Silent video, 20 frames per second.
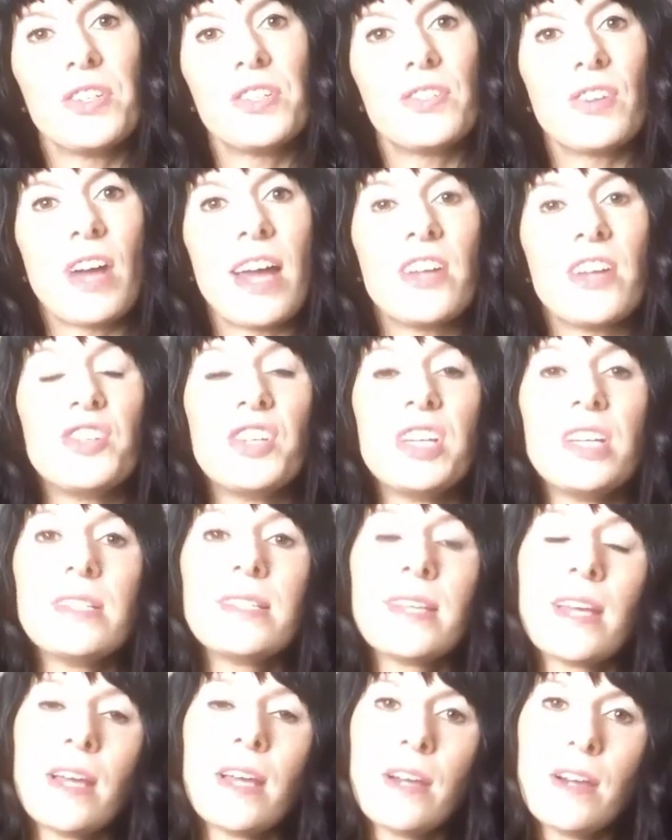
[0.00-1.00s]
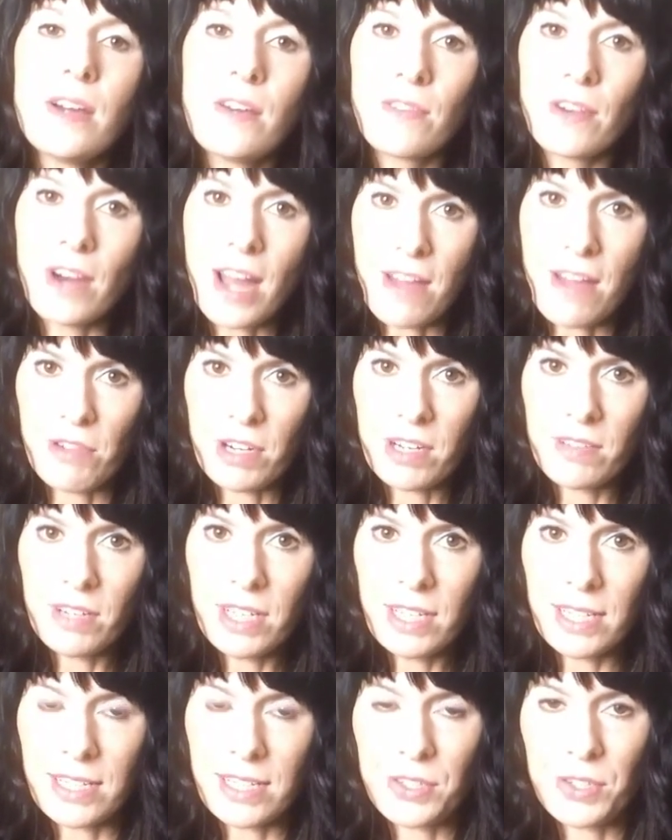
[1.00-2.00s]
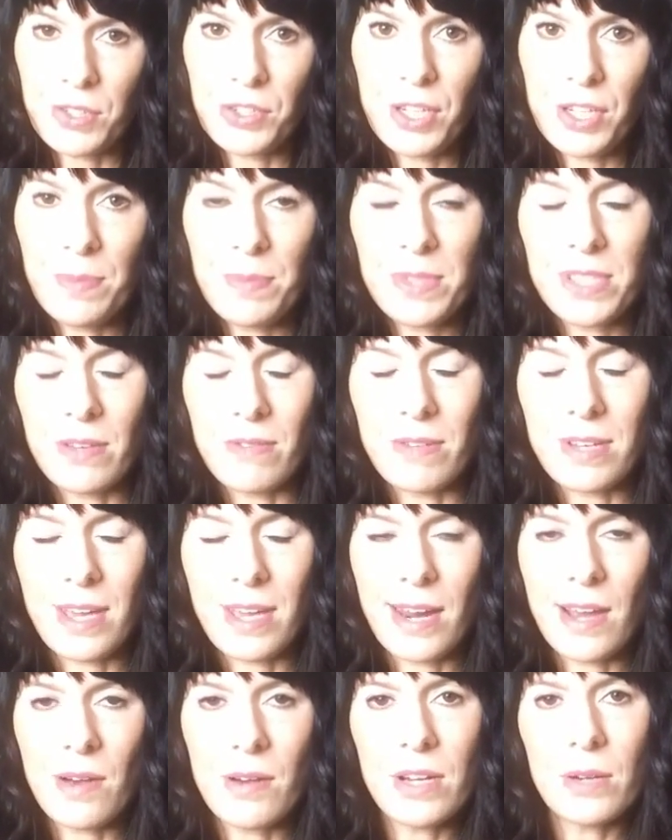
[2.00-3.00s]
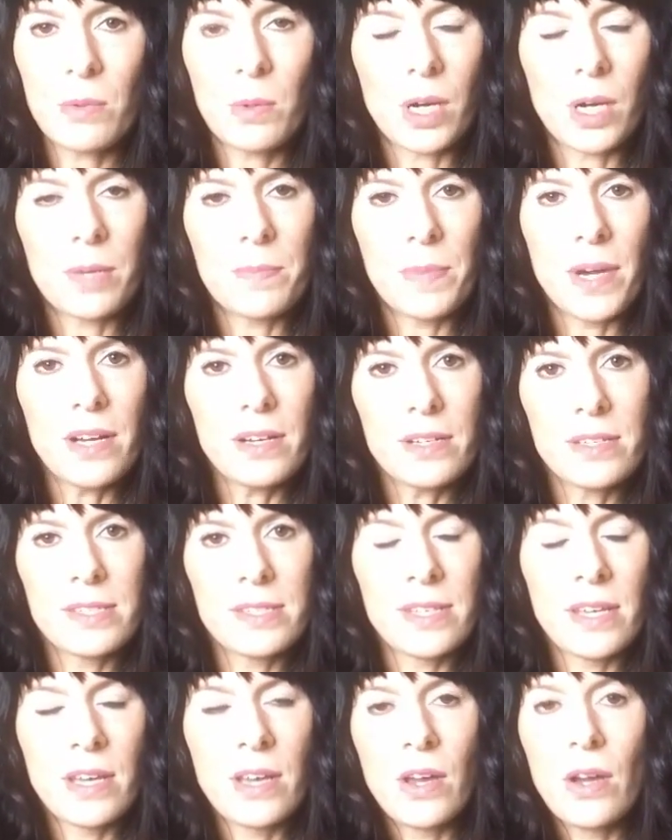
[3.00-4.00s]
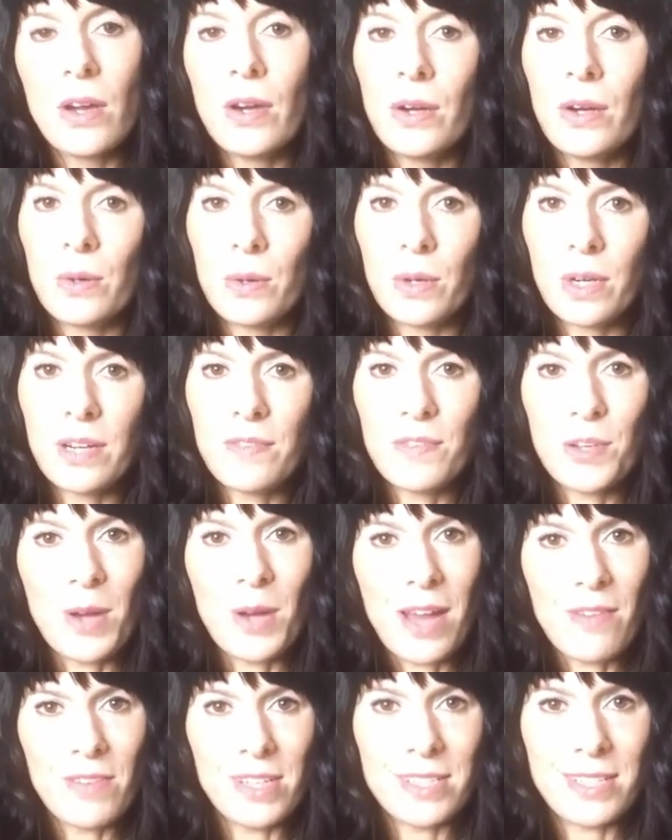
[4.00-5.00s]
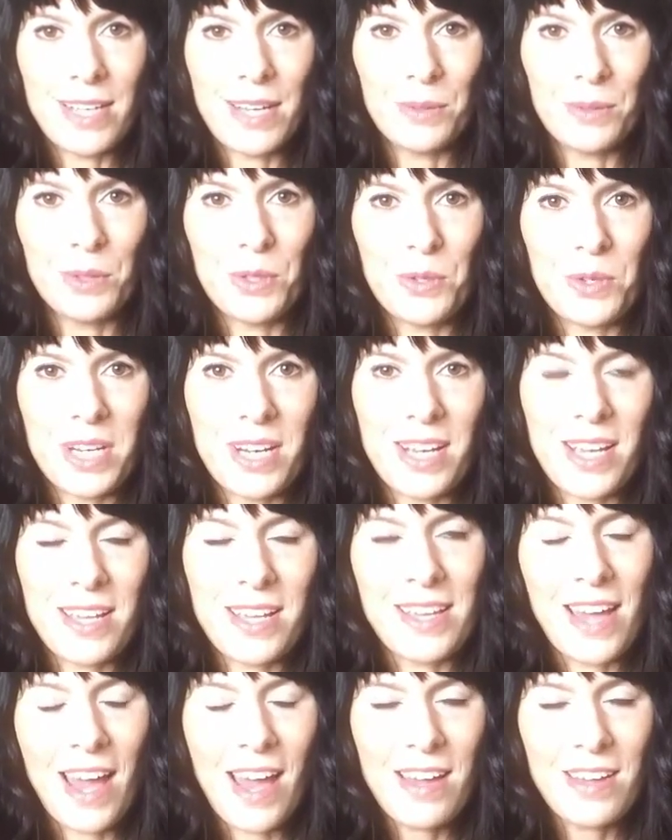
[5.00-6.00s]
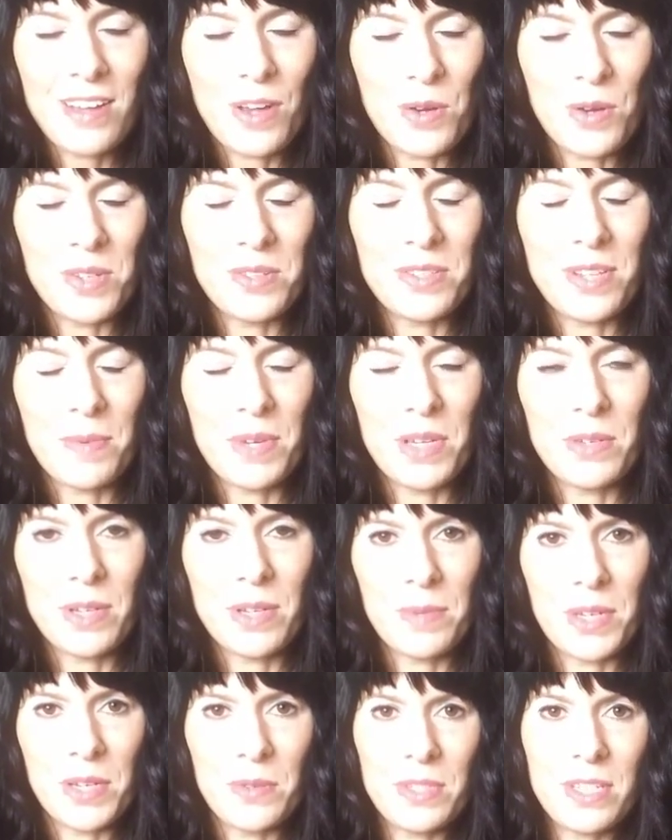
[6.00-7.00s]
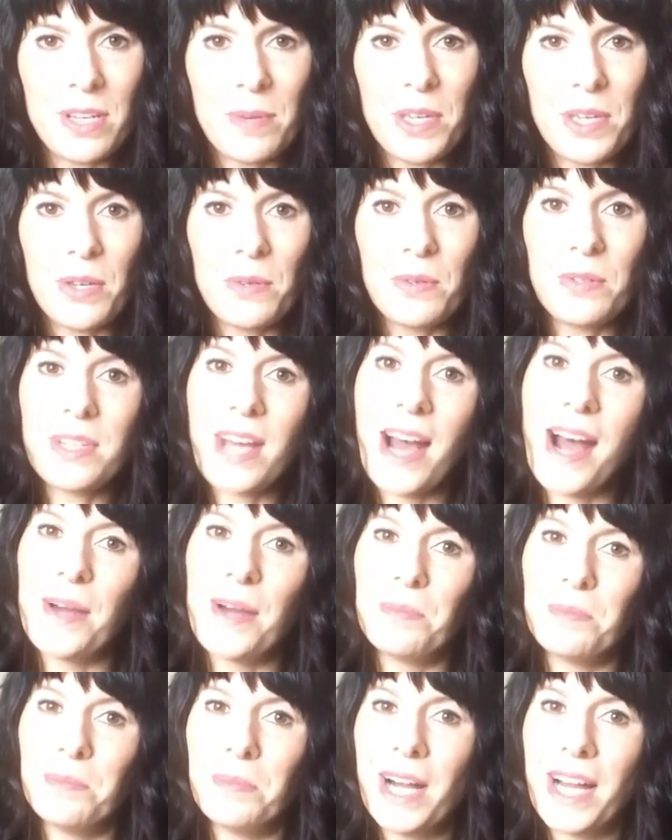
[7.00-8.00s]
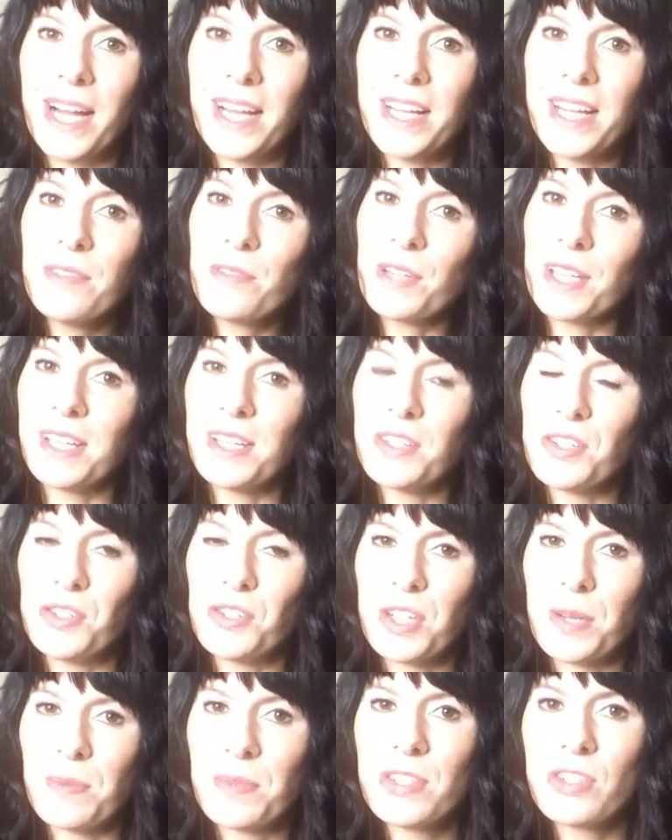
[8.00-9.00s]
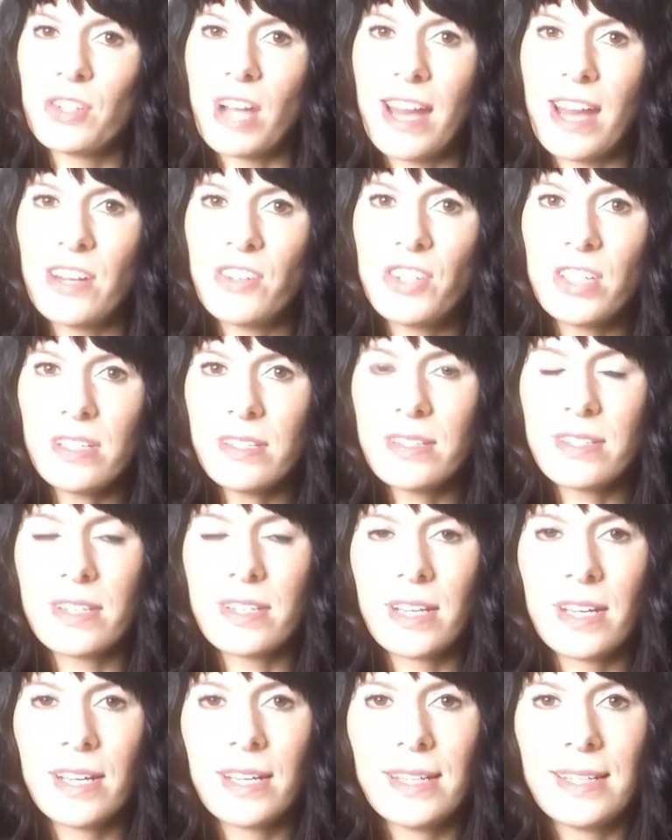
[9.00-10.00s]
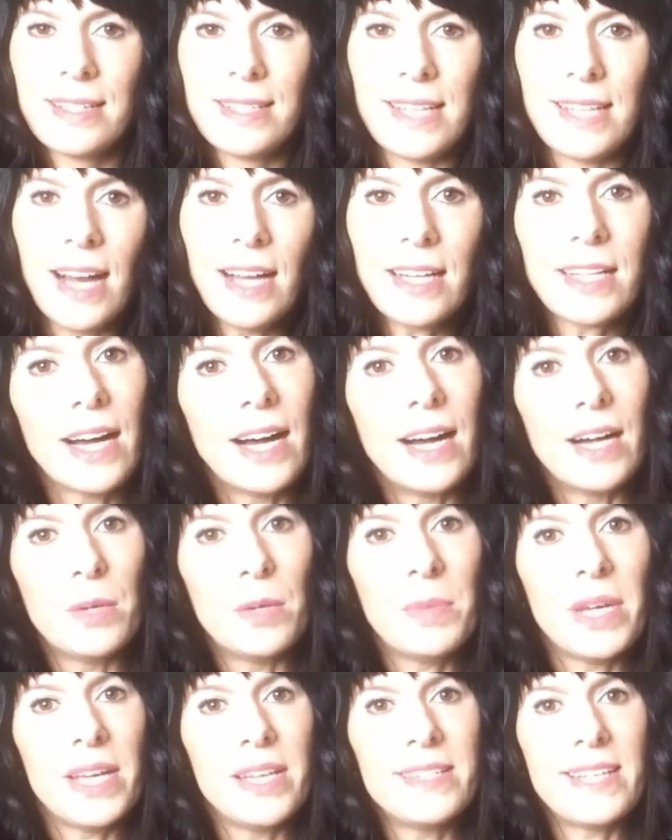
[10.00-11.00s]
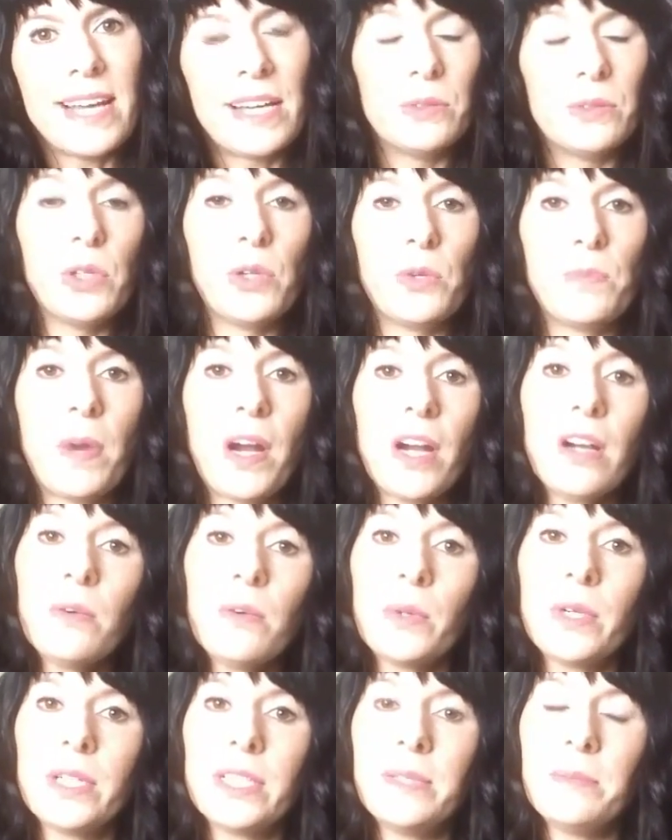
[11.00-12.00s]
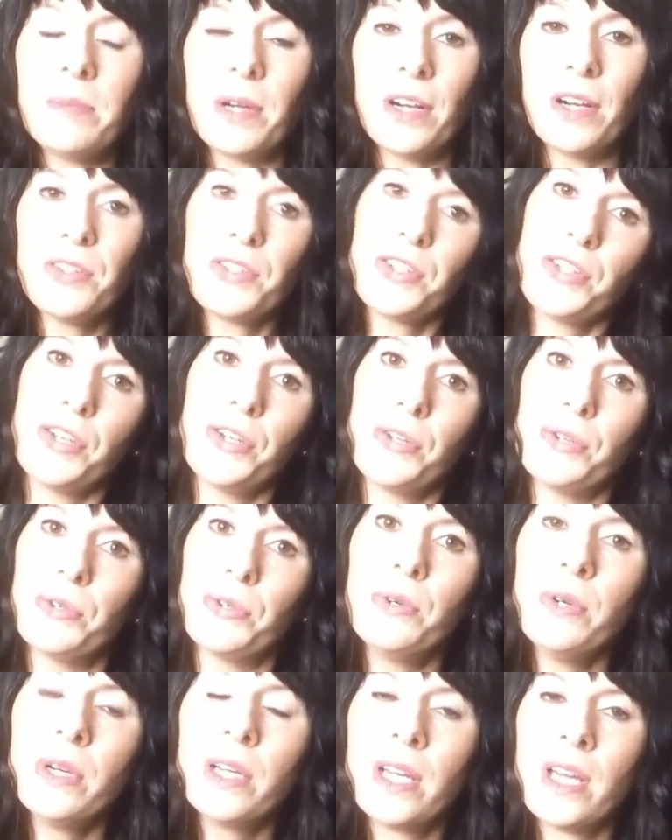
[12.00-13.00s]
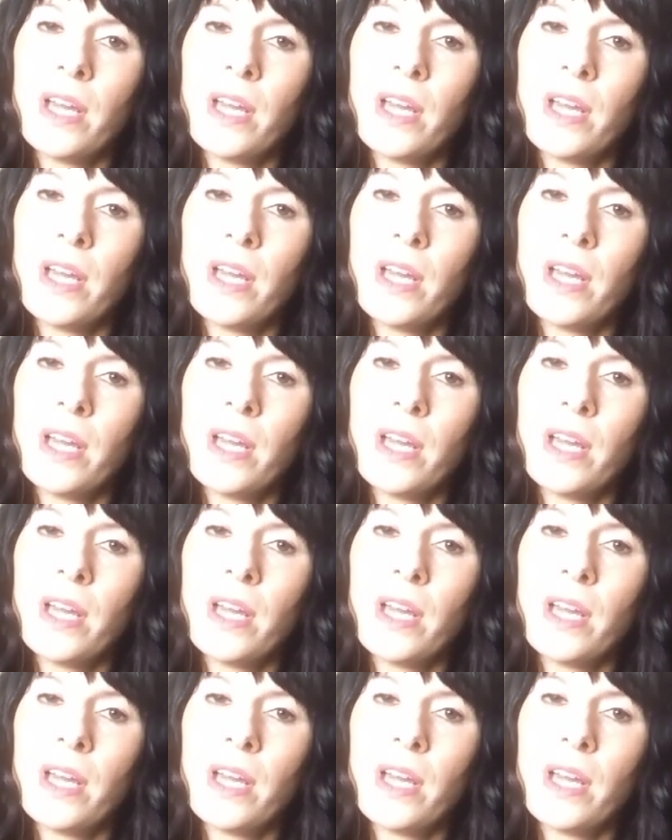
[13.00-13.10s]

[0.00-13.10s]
Strategies for Every Relationship. So get out your workbooks, or if you haven't downloaded it yet, go to www.myrelationshipstrategist.com and download part 1 and part 2.